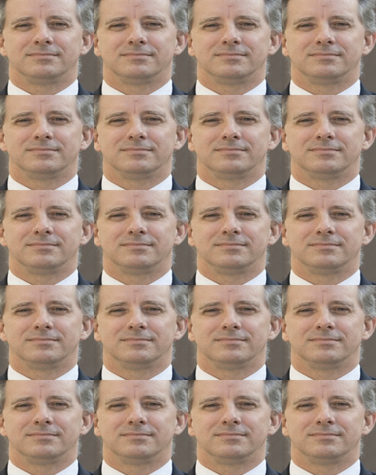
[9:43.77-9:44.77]

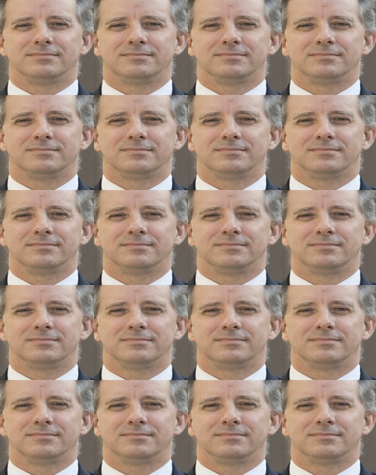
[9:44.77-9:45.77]

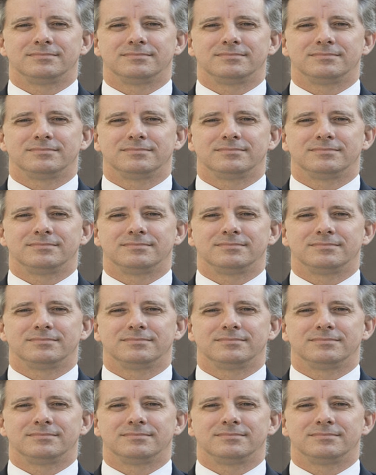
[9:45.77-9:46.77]

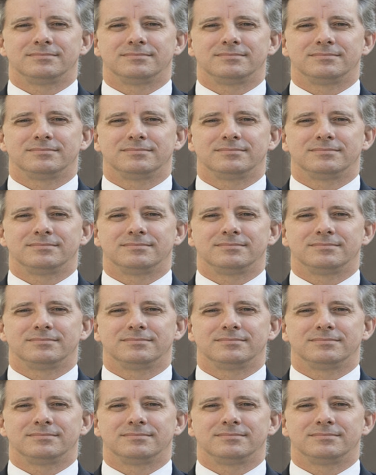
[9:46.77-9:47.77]

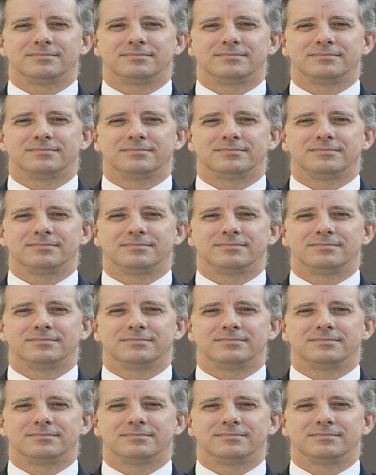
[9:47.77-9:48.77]

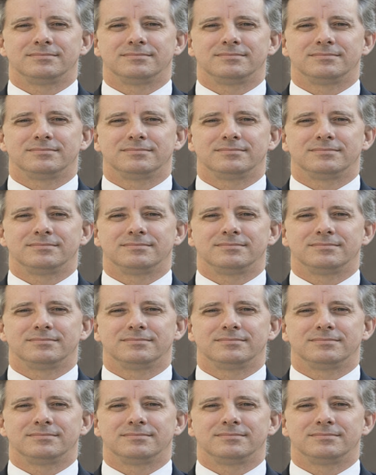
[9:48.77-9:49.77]

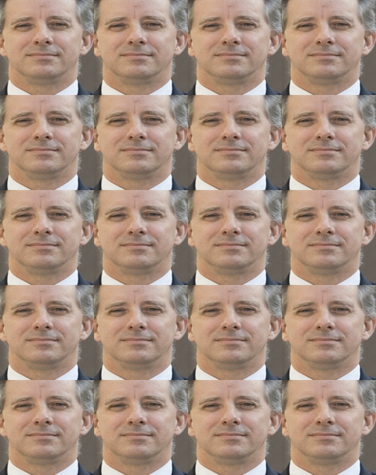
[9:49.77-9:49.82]
[no speech]